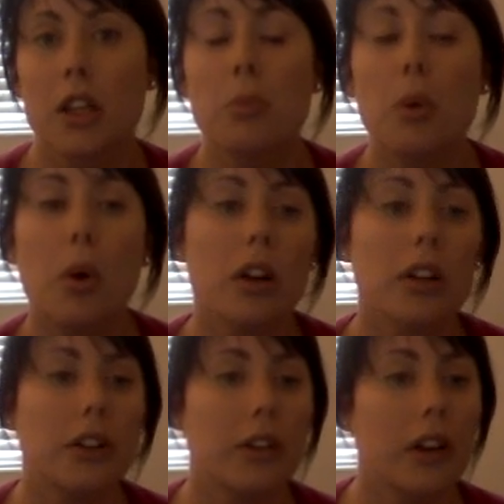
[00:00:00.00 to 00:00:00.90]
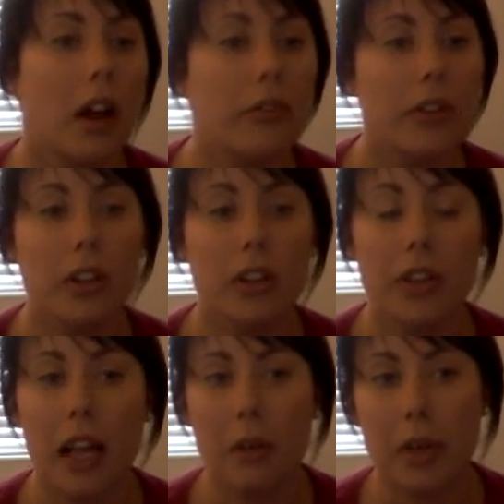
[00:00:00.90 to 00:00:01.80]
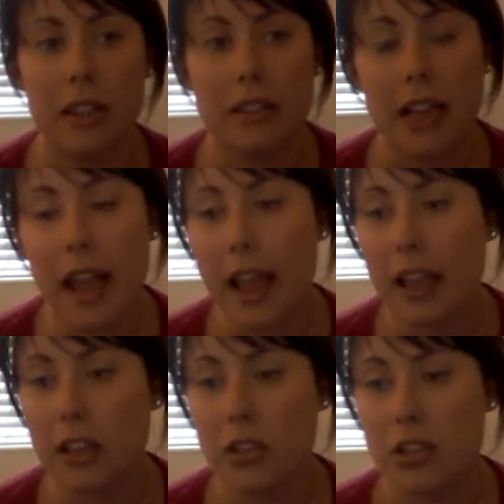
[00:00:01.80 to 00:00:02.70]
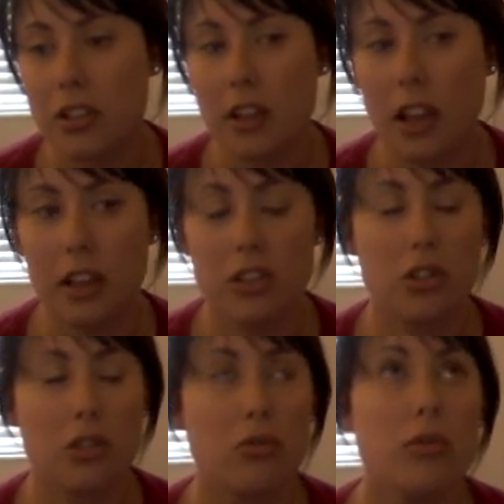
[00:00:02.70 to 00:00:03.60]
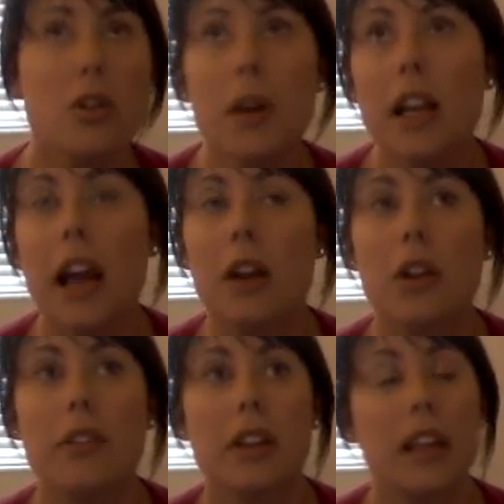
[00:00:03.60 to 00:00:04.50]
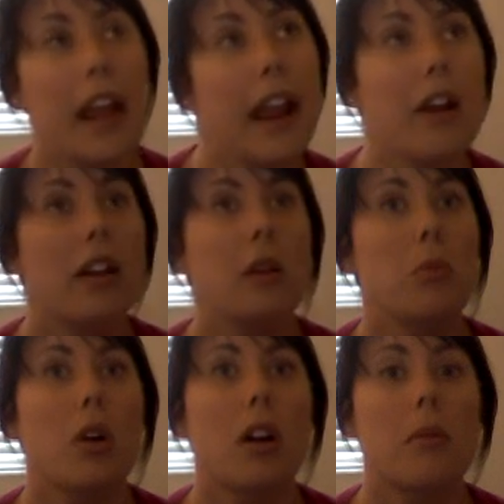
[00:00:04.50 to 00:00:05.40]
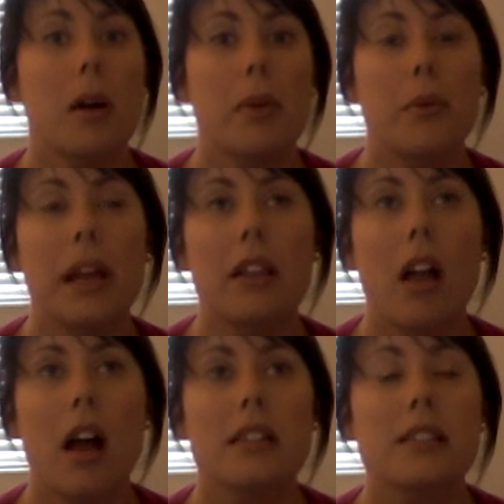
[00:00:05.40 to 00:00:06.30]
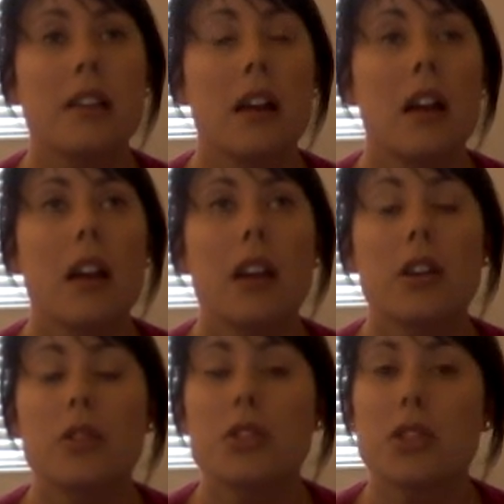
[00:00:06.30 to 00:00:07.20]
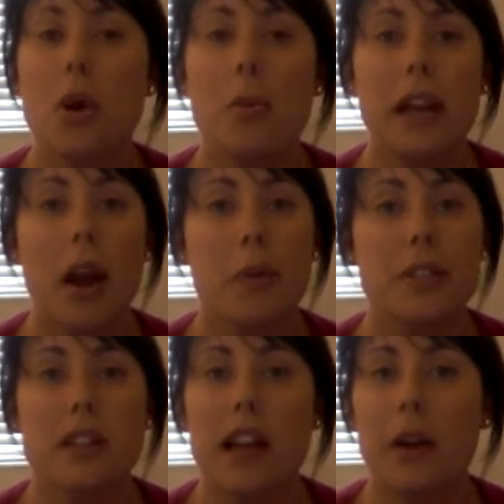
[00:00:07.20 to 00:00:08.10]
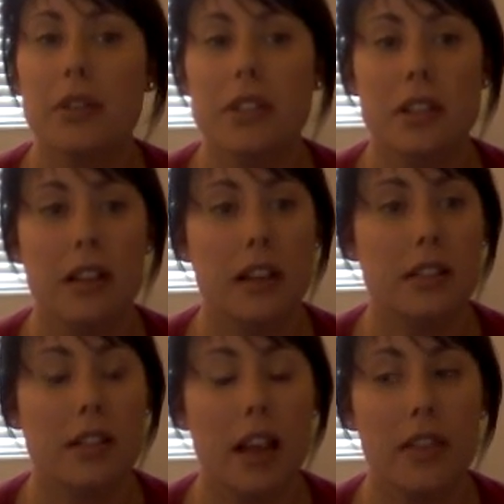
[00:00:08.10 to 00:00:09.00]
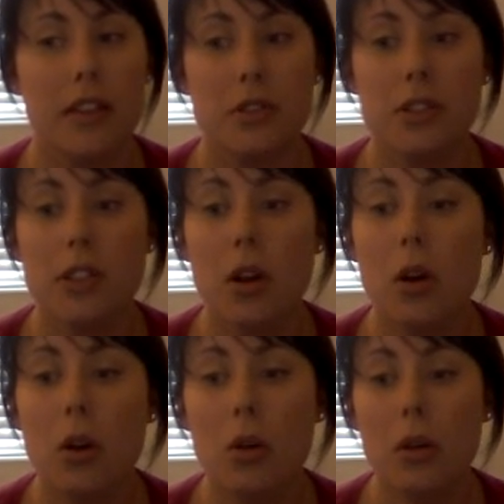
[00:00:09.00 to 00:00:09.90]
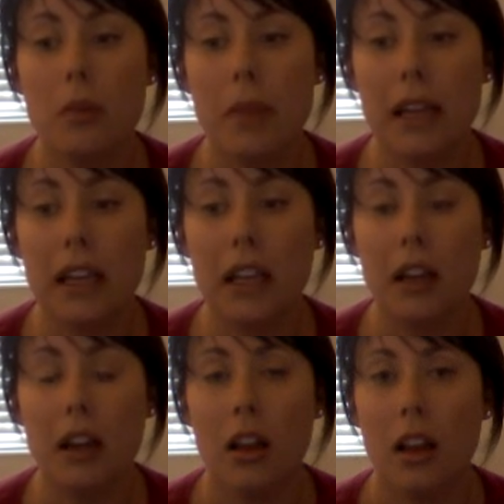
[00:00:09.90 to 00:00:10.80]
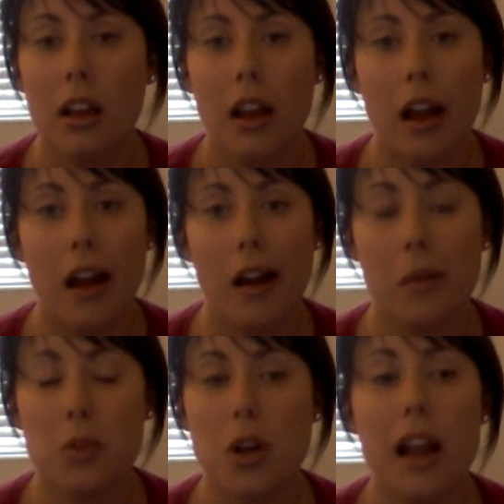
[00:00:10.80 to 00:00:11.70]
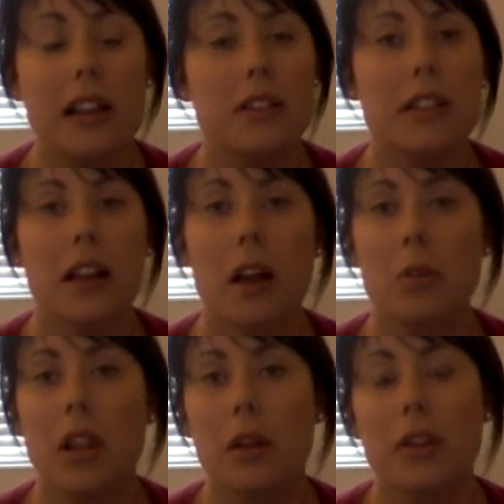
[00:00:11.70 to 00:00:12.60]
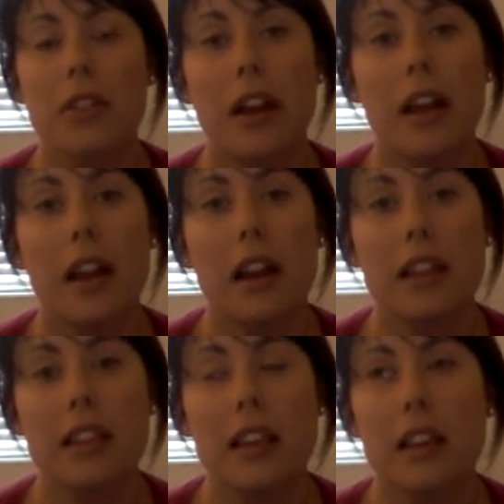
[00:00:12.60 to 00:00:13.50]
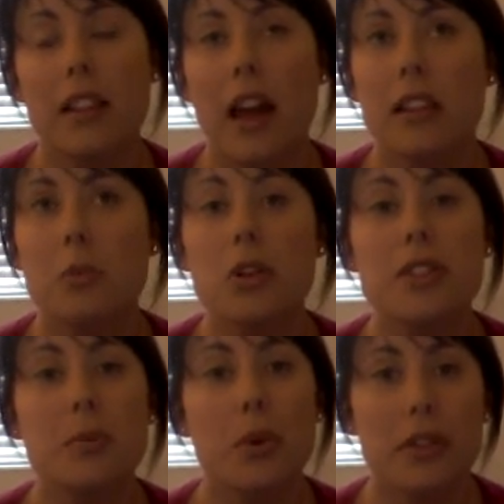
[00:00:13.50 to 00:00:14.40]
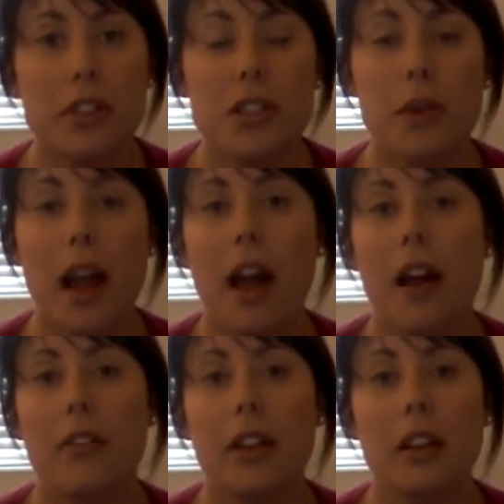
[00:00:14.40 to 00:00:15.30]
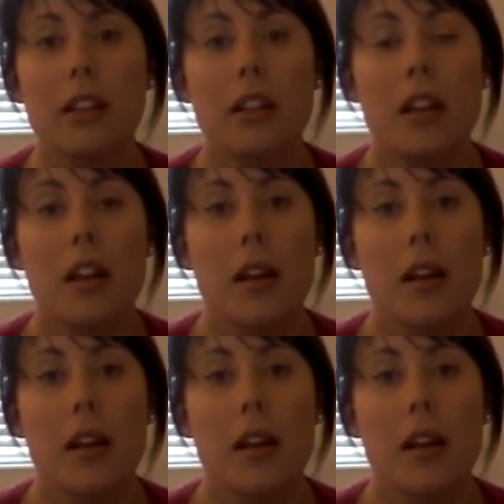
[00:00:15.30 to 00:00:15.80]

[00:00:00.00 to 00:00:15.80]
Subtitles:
you're bored or you comfort, or you've had a bad day, and you're just like, screw it, I don't even care anymore about my weight loss. And there's so many ups and downs to this, and there's so many trials that come along with it. And I think that the more support that you have, and